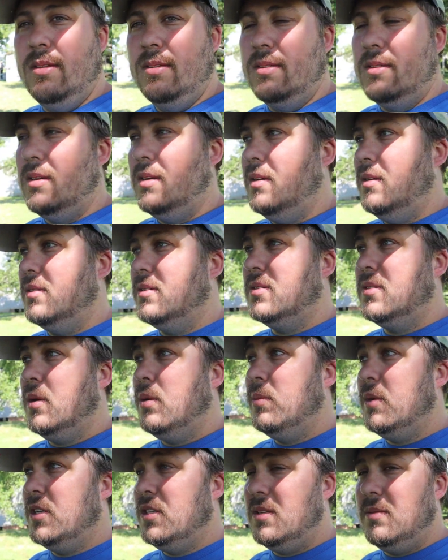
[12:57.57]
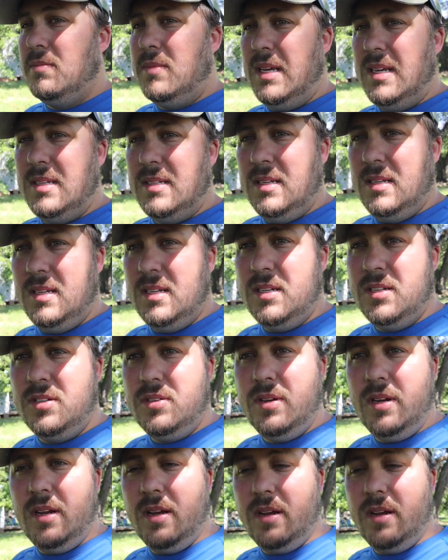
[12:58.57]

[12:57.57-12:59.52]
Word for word: So, so much amazing history